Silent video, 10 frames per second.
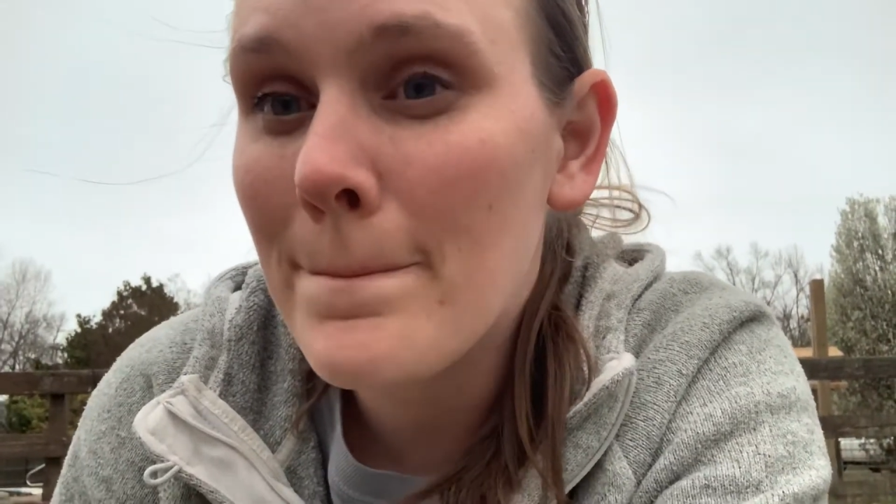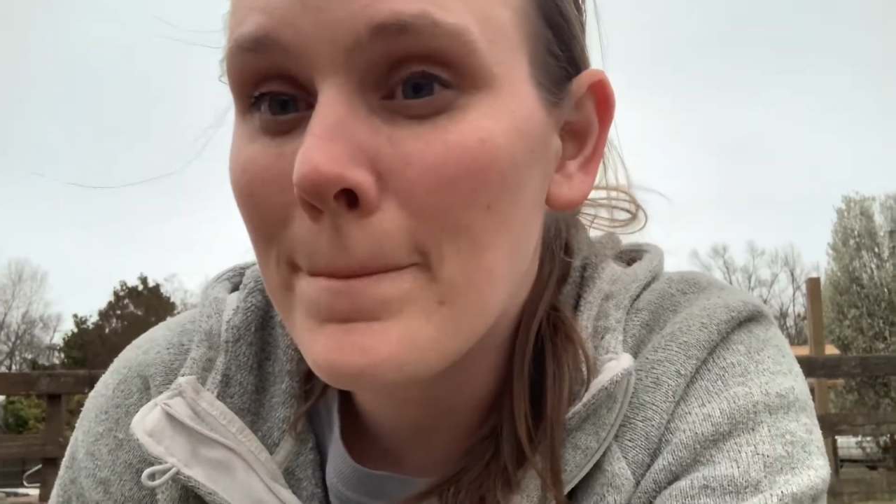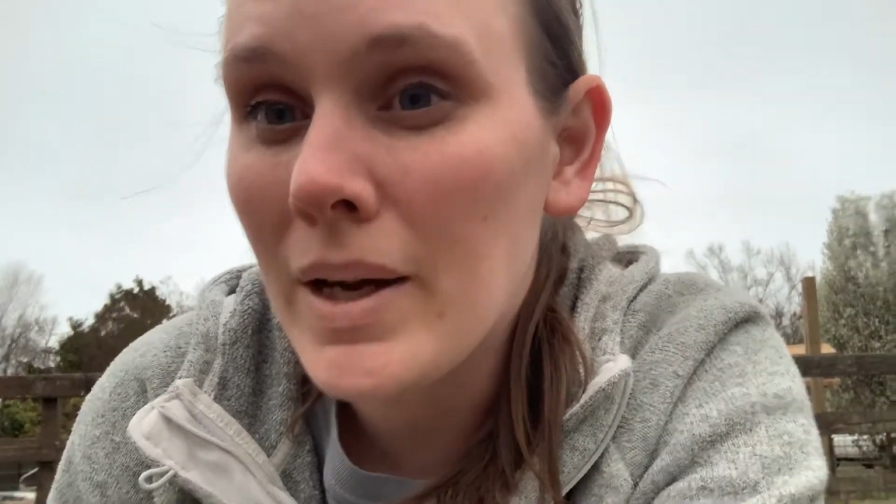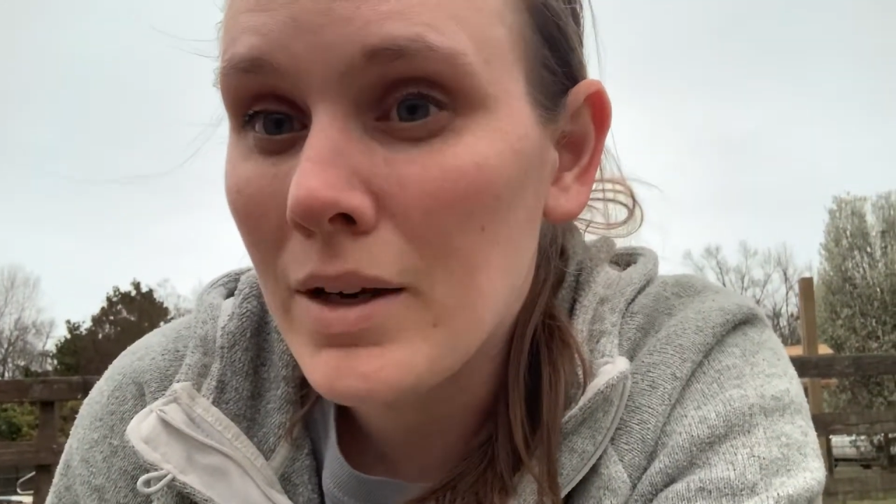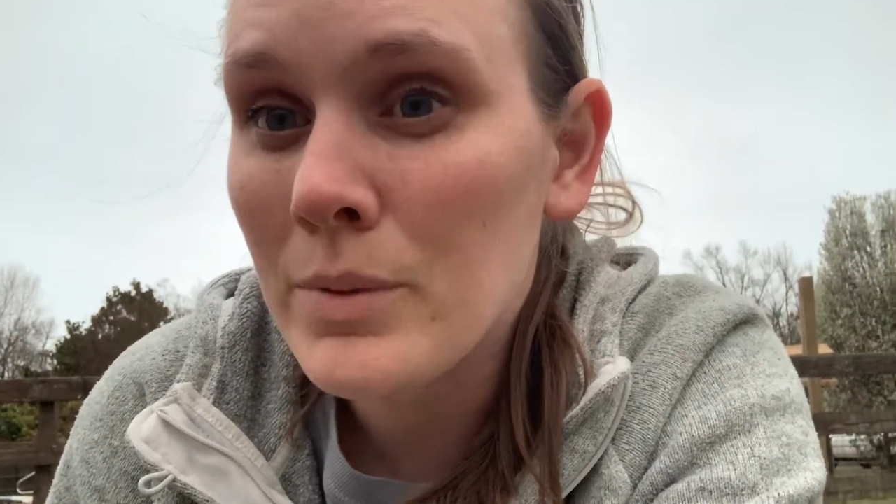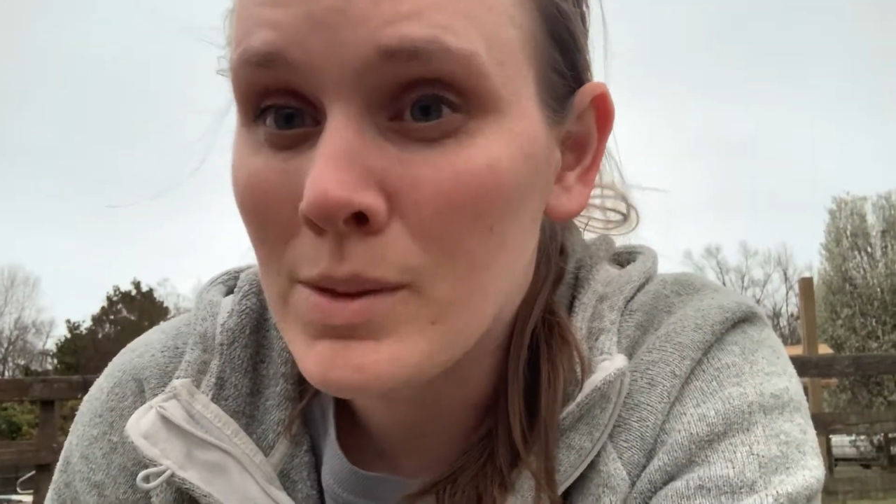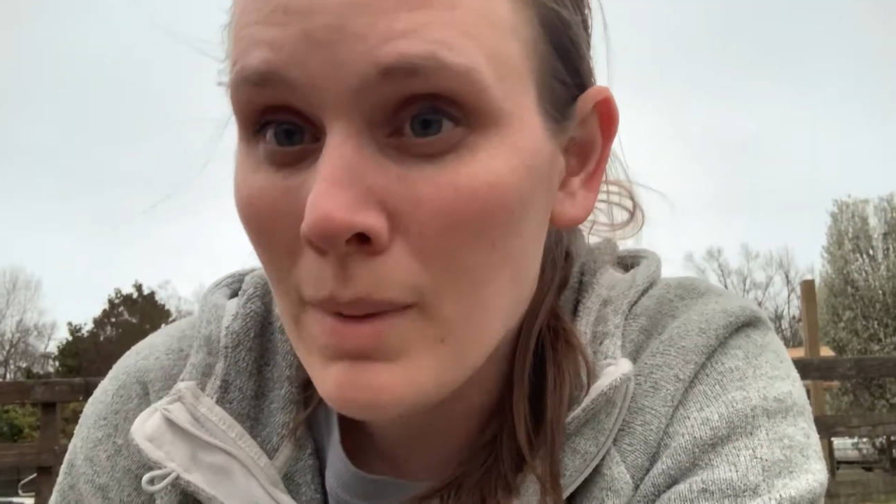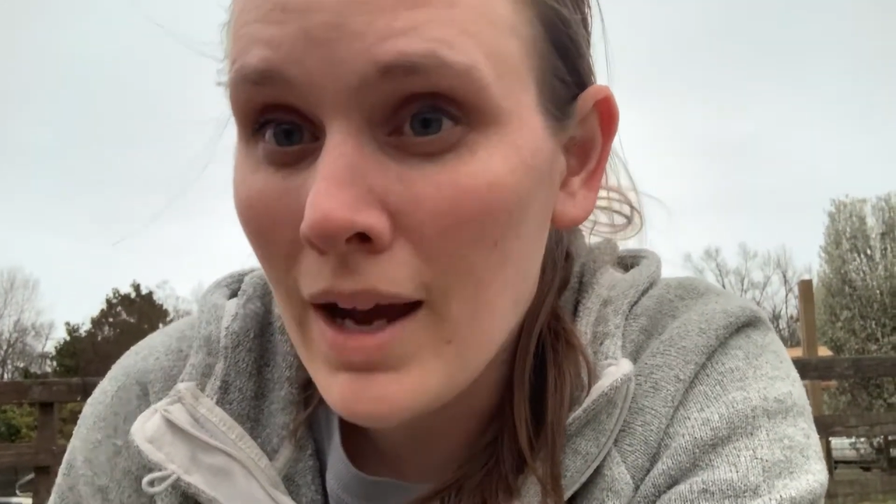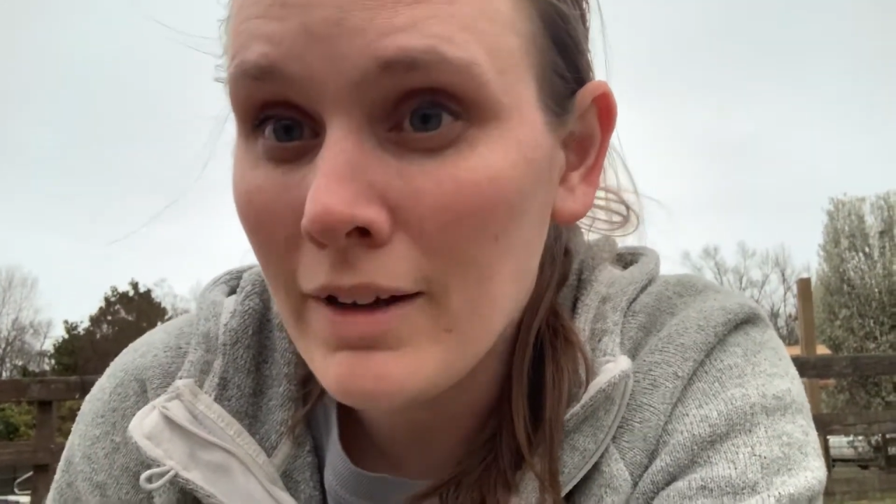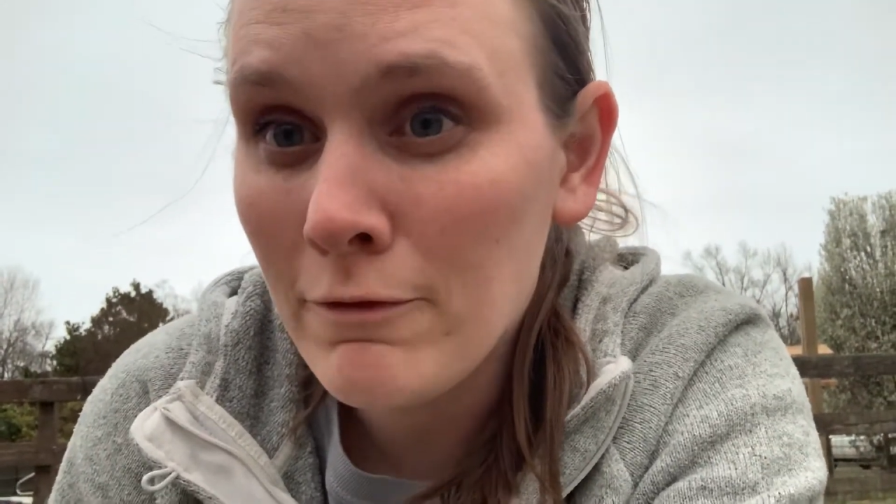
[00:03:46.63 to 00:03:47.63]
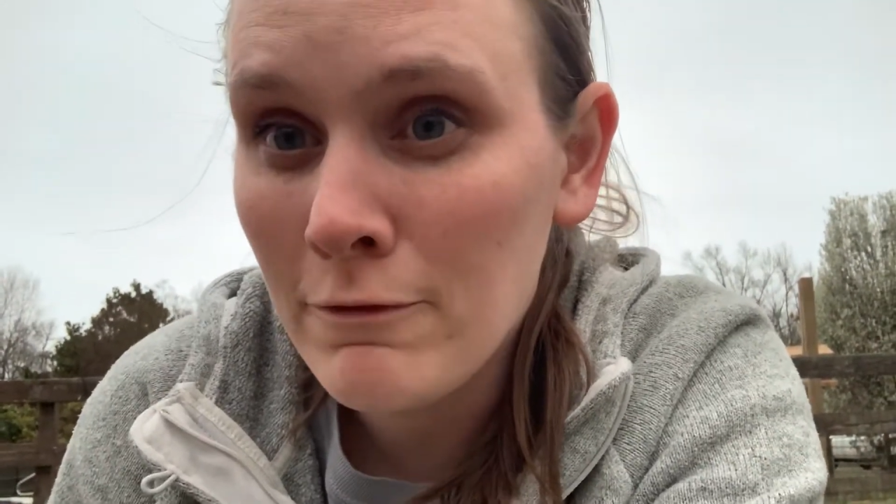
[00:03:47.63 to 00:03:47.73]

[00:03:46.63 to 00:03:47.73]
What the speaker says: but it was my